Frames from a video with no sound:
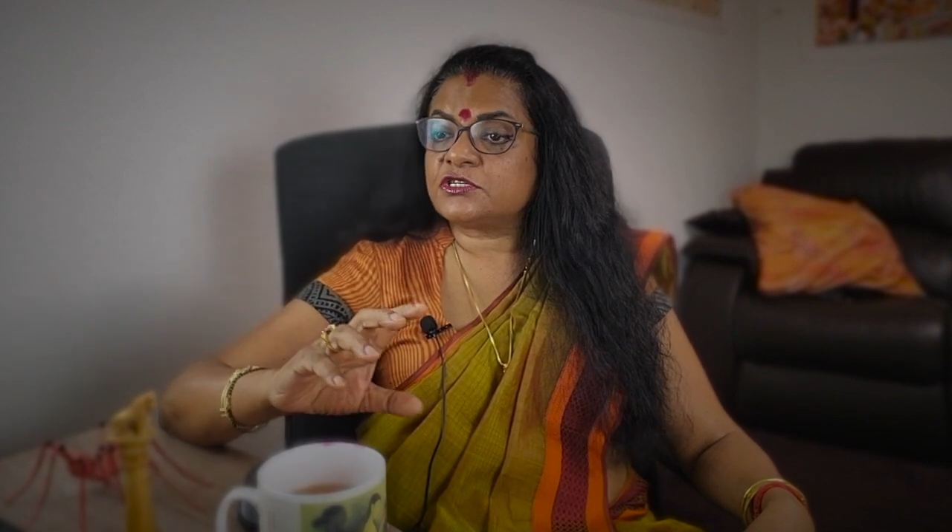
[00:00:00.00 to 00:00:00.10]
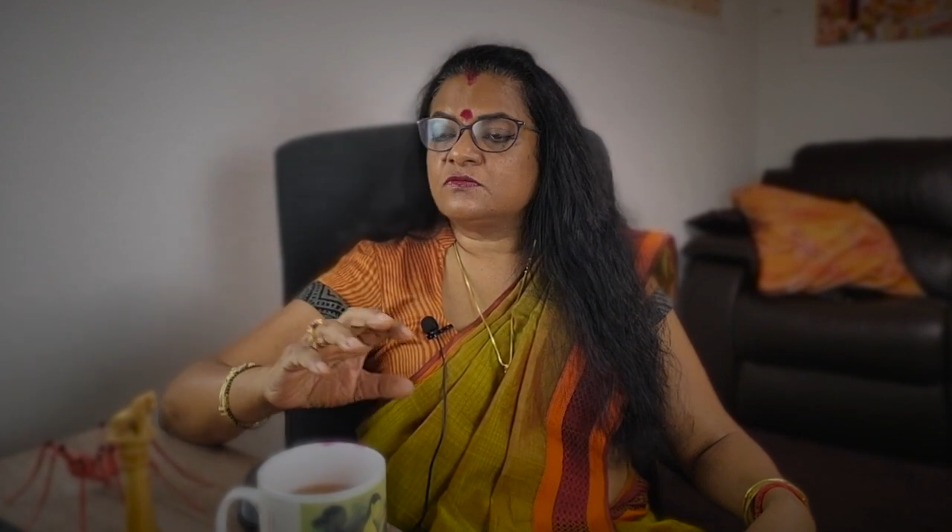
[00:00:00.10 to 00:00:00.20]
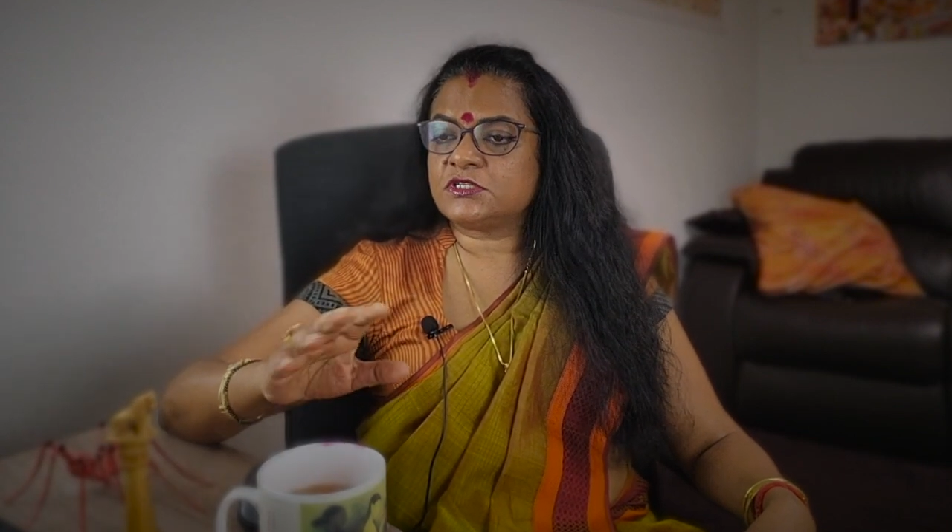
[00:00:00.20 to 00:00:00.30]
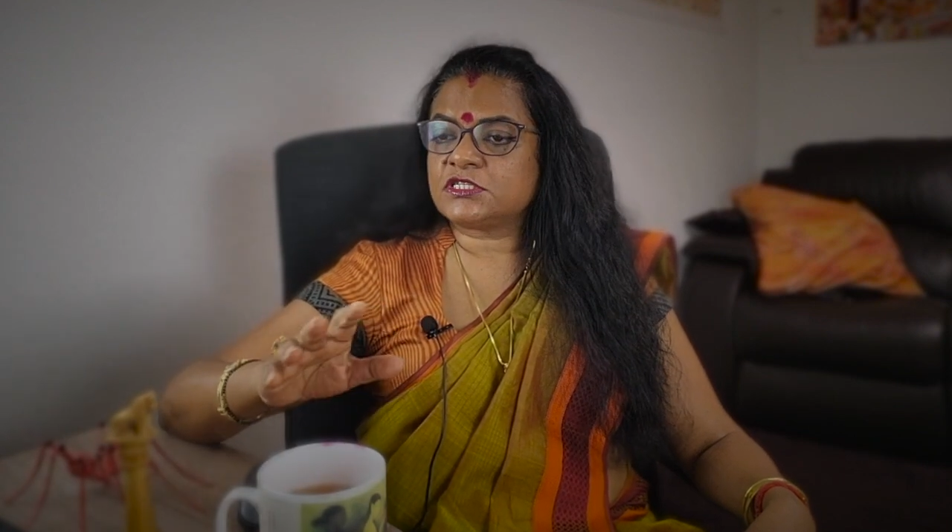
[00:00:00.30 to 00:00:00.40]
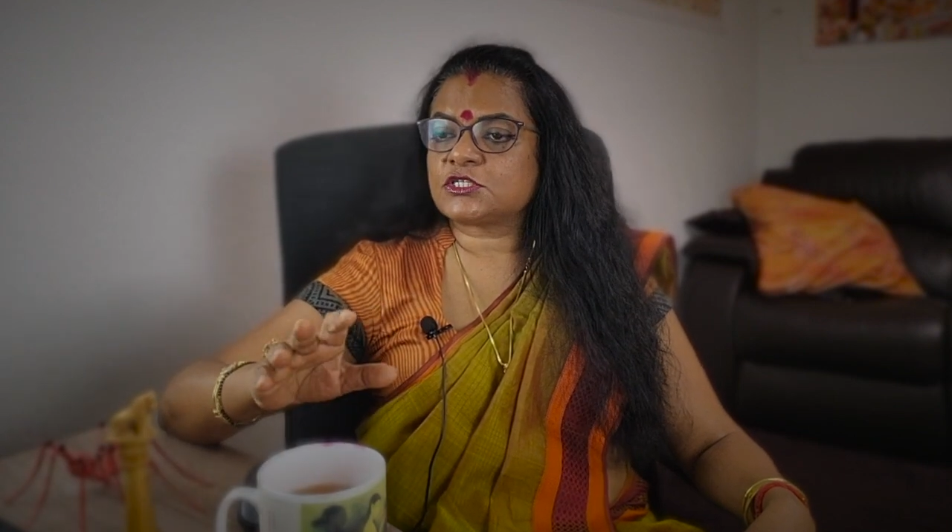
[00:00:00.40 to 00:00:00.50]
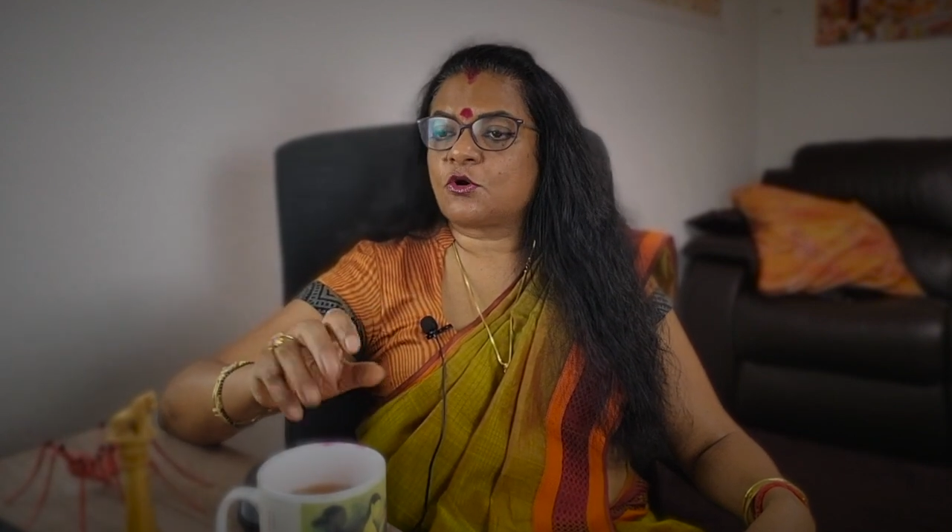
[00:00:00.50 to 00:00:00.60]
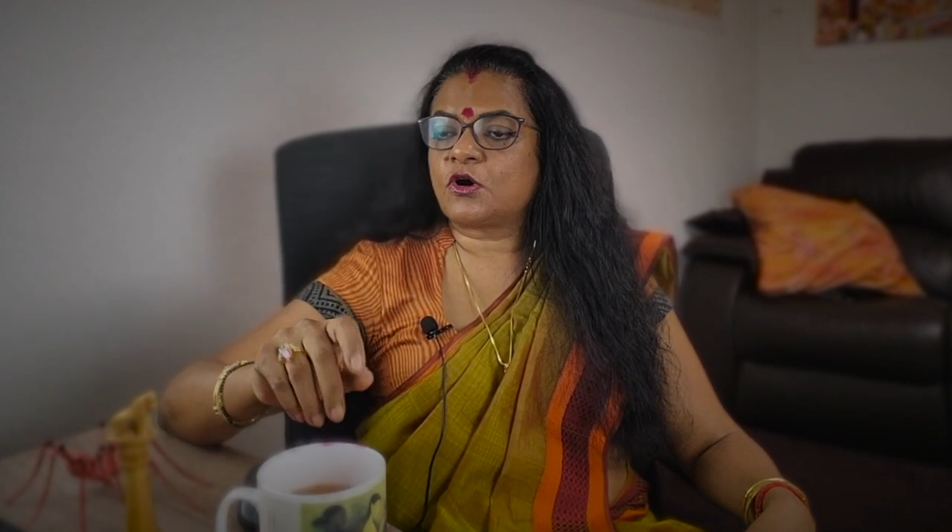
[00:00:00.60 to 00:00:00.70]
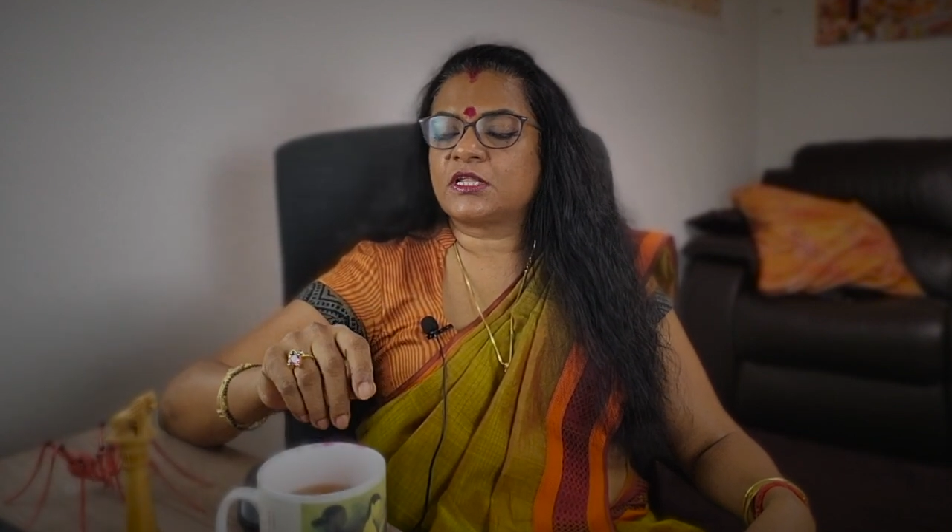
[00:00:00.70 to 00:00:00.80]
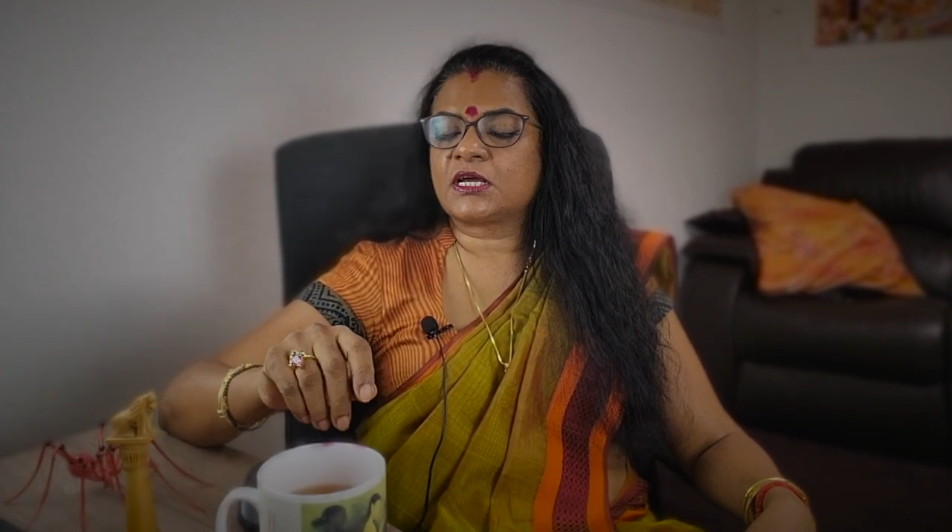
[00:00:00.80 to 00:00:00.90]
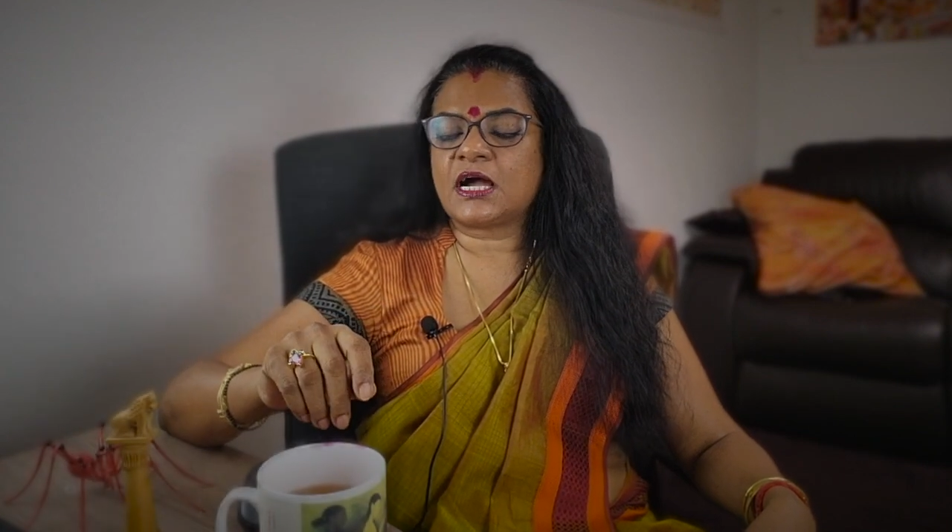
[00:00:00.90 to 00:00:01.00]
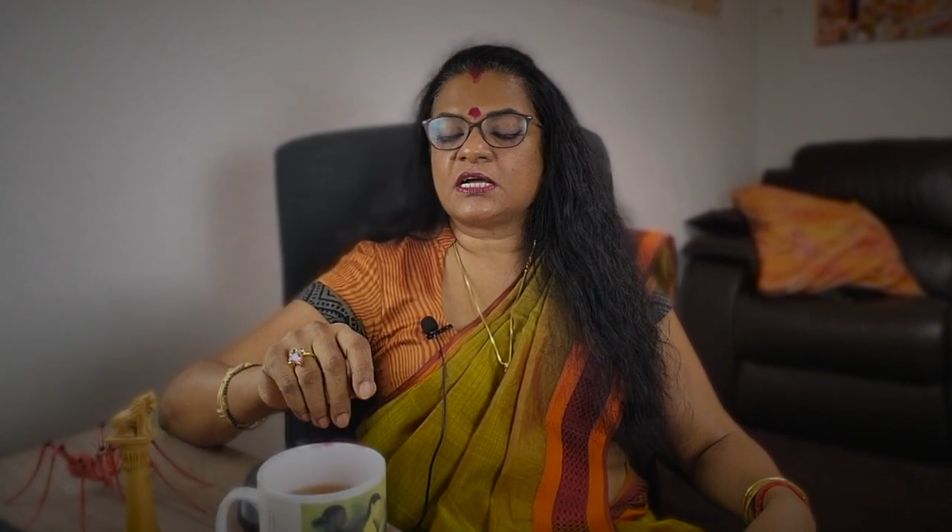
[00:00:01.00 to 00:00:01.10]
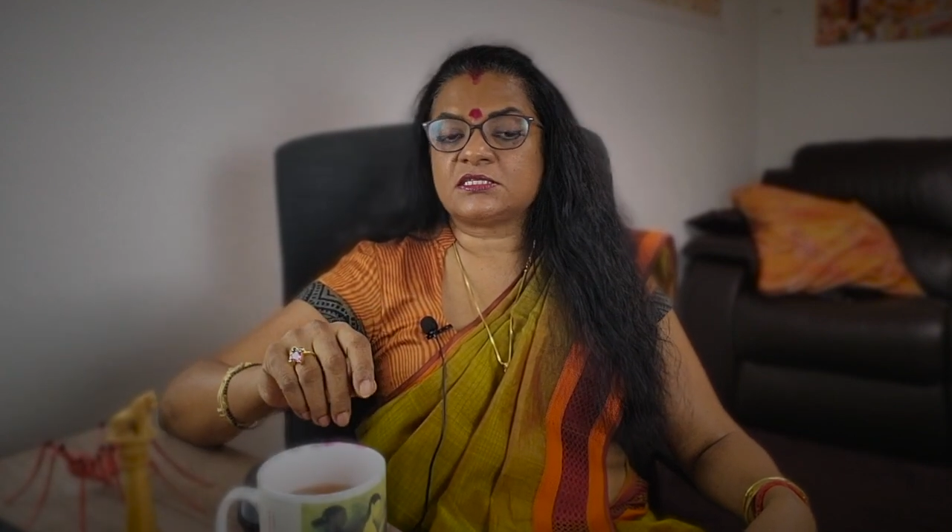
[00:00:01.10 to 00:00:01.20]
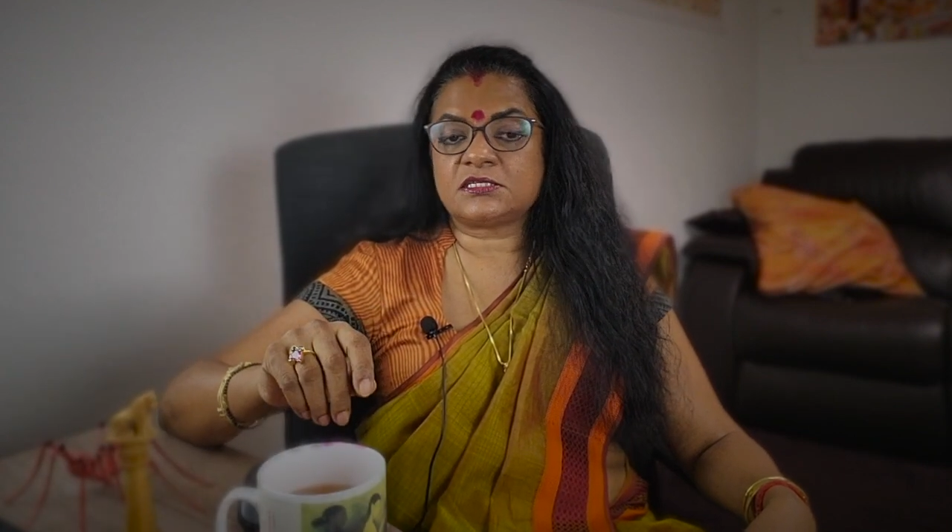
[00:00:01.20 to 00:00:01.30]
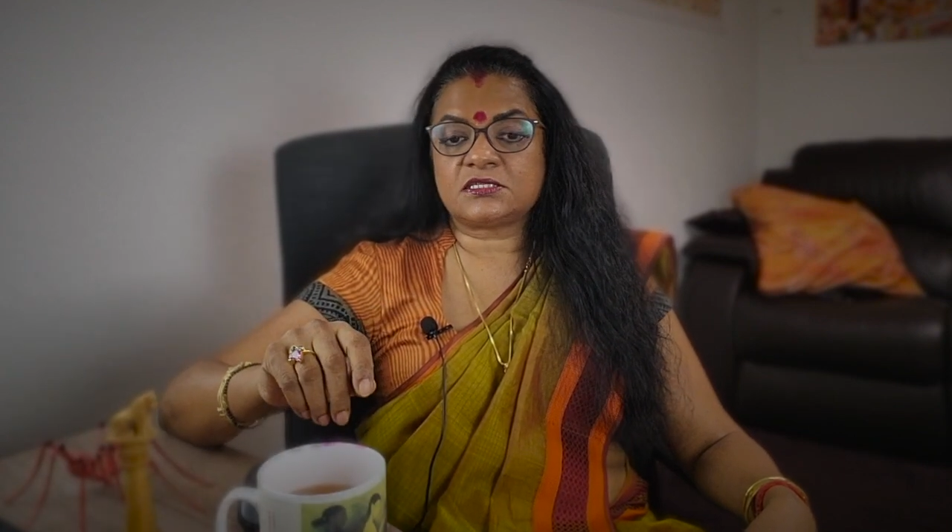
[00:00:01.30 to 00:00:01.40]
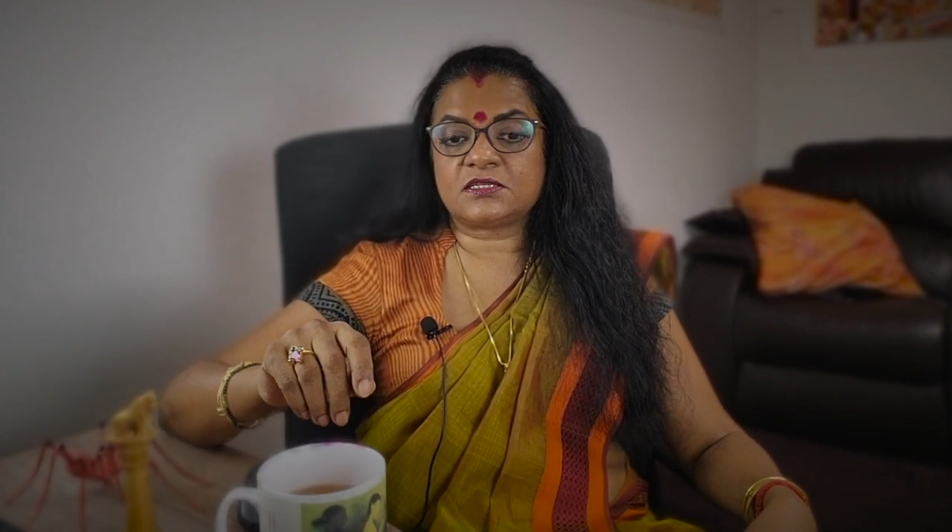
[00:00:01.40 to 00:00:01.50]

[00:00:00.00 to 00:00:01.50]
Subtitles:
which is called the caste system.